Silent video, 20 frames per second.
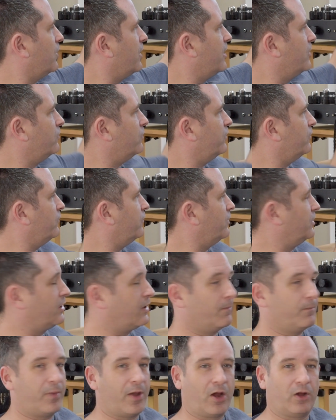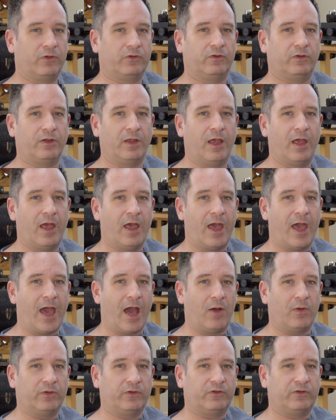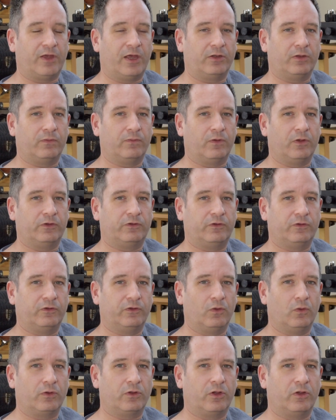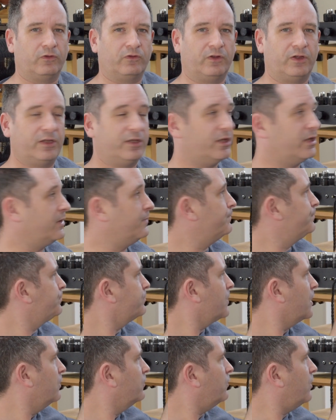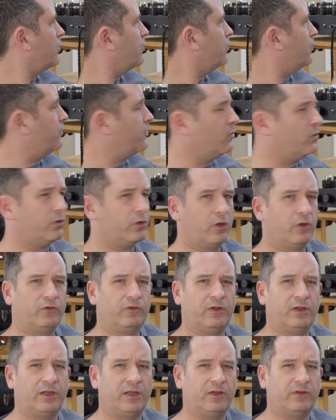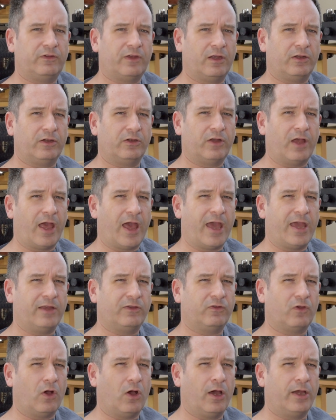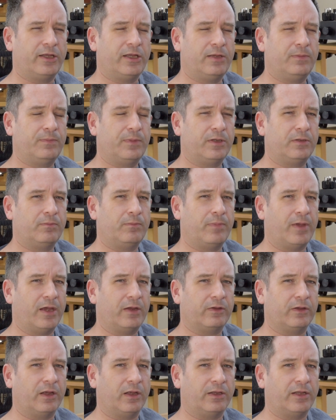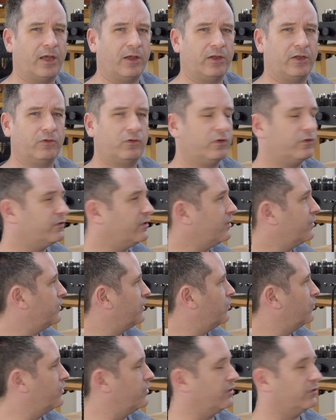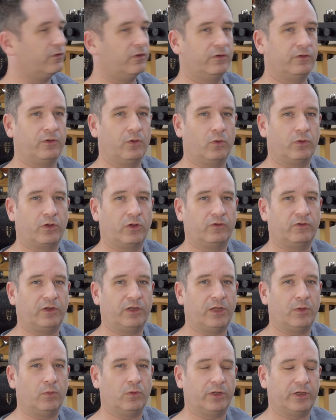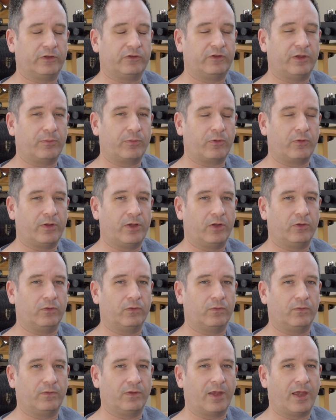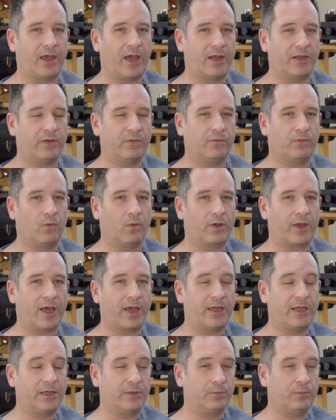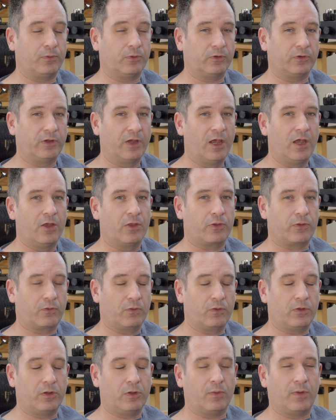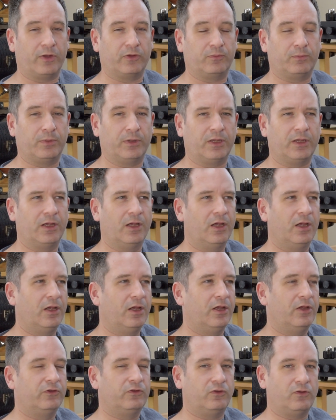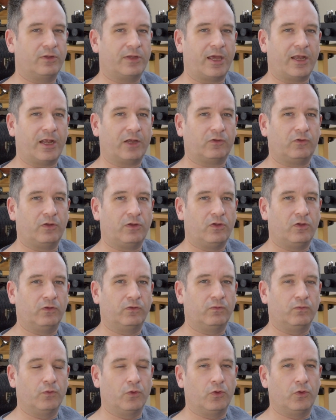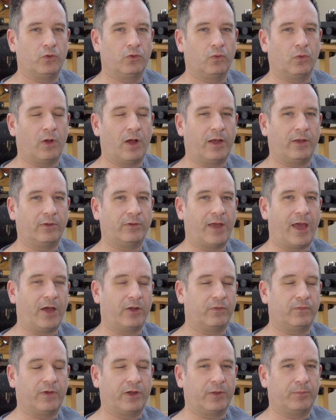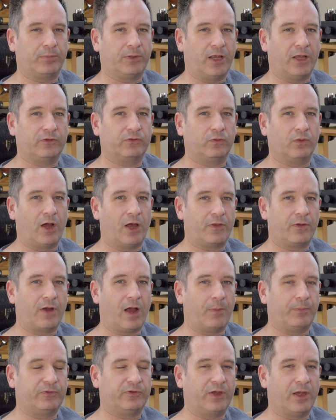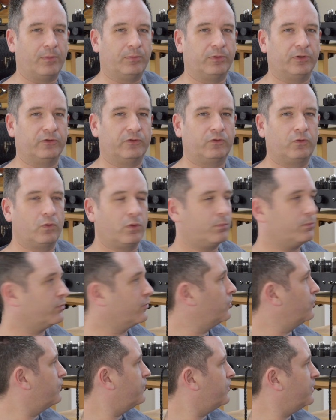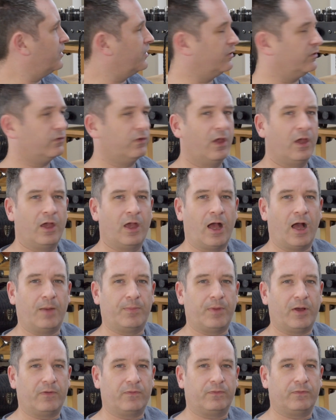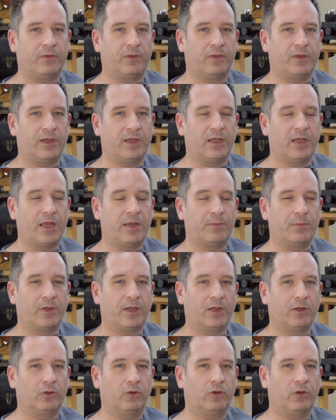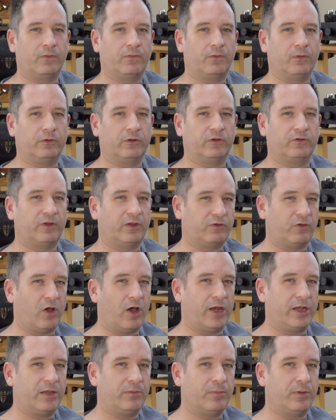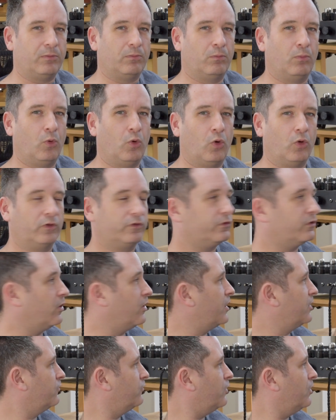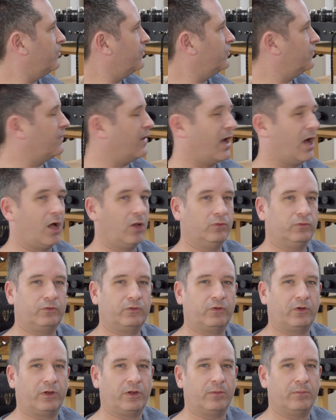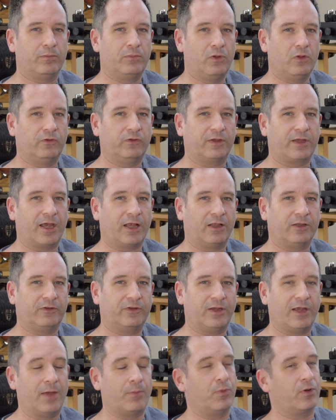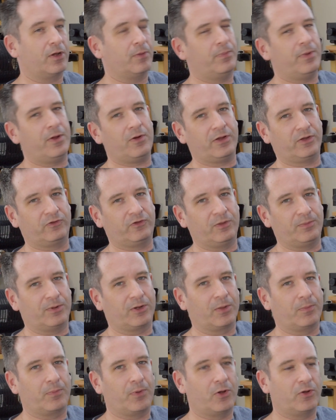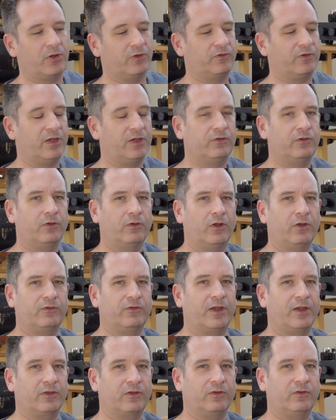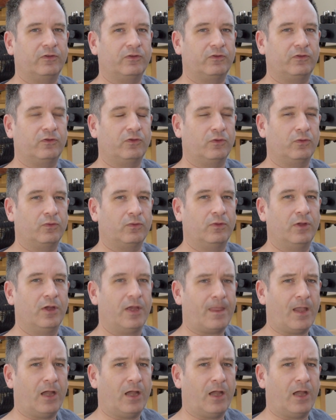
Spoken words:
you're interested in comparison, how it sounded versus the Audio GD, so I thought the Audio GD sounded a tiny bit better. Now, an interesting thing with this is the Audio GD will accept 384K input through the USB. So you can actually use Roon or Audivana Plus or other upsamplers to improve things above the included filters a tiny bit more. So in terms of ultra musicality, and we're comparing cheaper components here, so don't take this as too